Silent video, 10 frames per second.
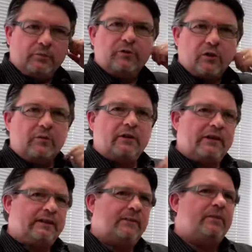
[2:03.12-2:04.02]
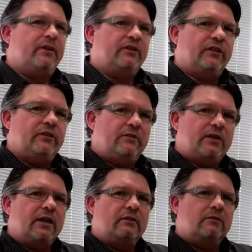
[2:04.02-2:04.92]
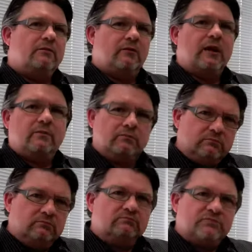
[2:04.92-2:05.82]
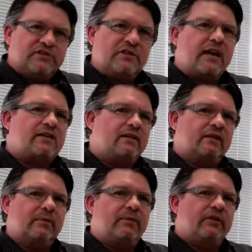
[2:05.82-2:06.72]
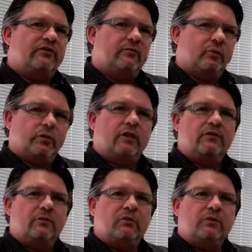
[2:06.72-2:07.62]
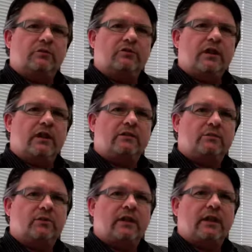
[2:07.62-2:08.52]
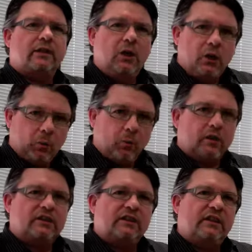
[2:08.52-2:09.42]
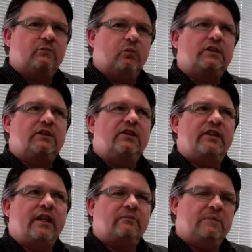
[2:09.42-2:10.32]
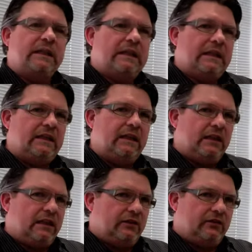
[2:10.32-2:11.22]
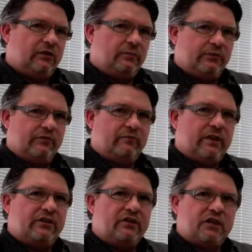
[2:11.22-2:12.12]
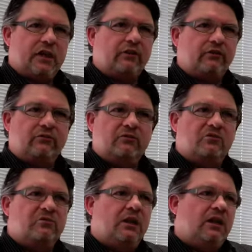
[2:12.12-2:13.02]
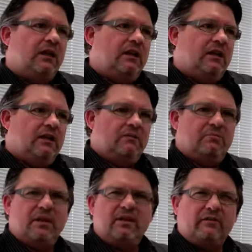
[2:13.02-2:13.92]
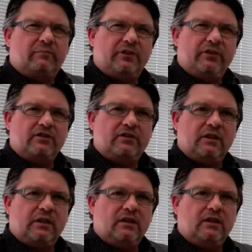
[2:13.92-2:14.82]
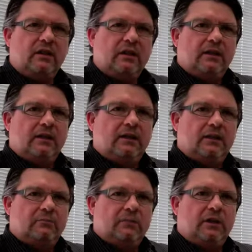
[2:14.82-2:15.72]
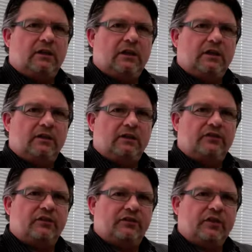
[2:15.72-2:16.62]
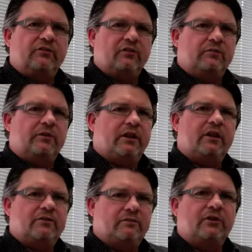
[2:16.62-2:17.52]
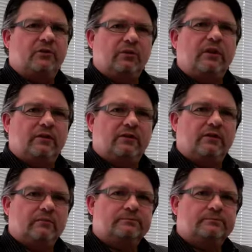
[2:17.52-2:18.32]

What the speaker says: predominantly clippings, and you'd get great stacks of clippings from all over the world, and you had to work out what does that mean in terms of message cut through, competitive positioning, and successful communication with an audience.